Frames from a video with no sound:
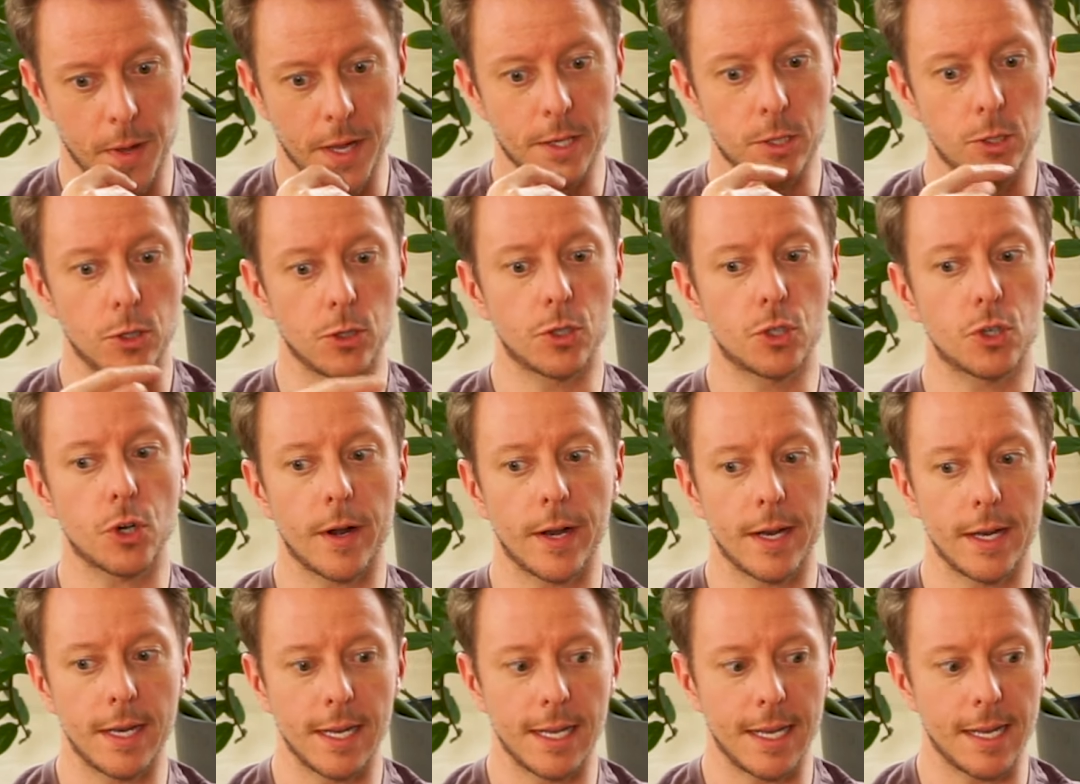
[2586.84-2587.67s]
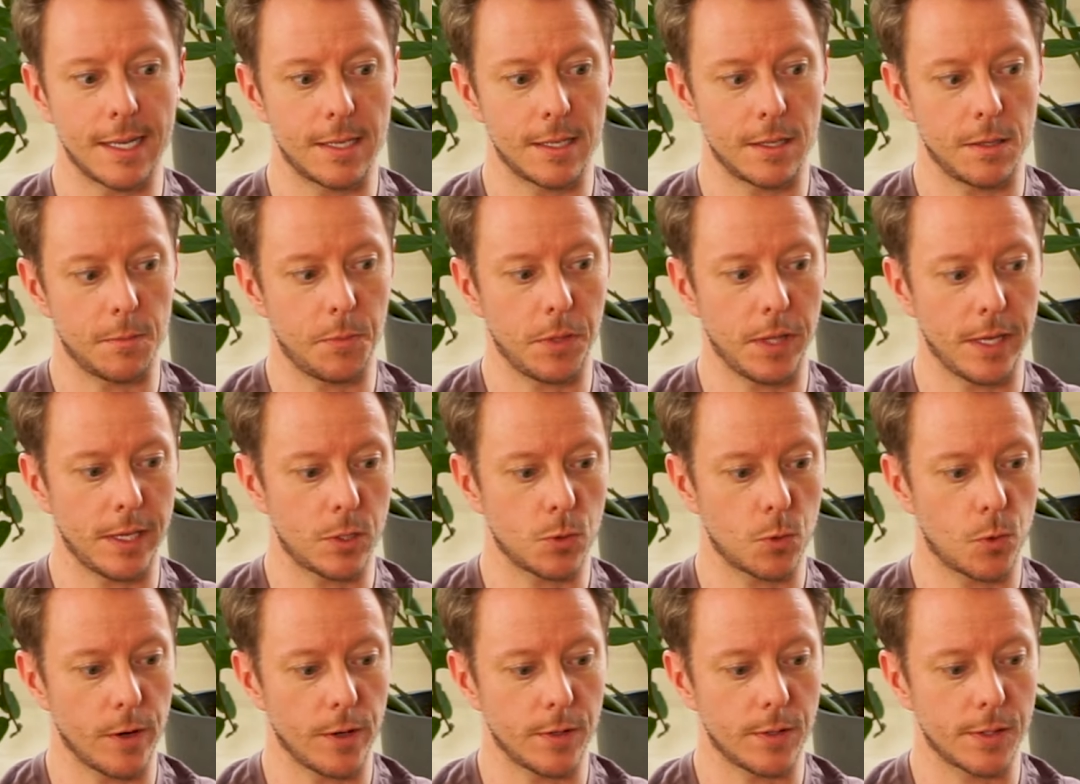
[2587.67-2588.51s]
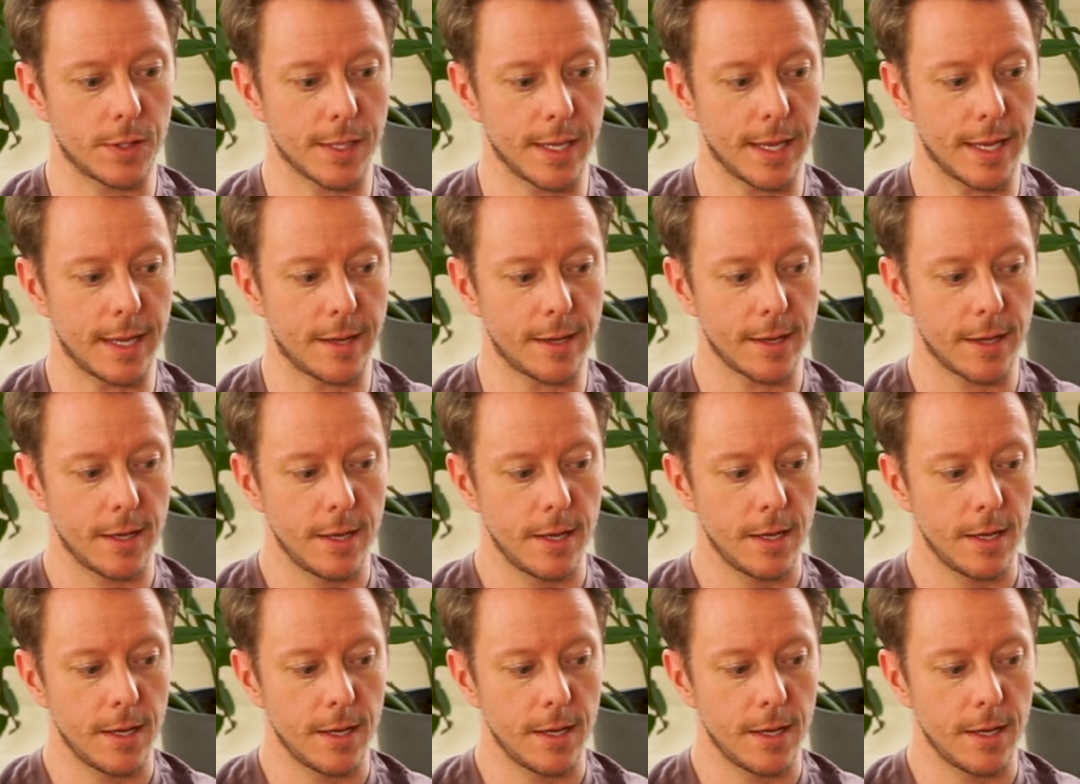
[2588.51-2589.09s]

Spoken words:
you're starting to get to the place where it's like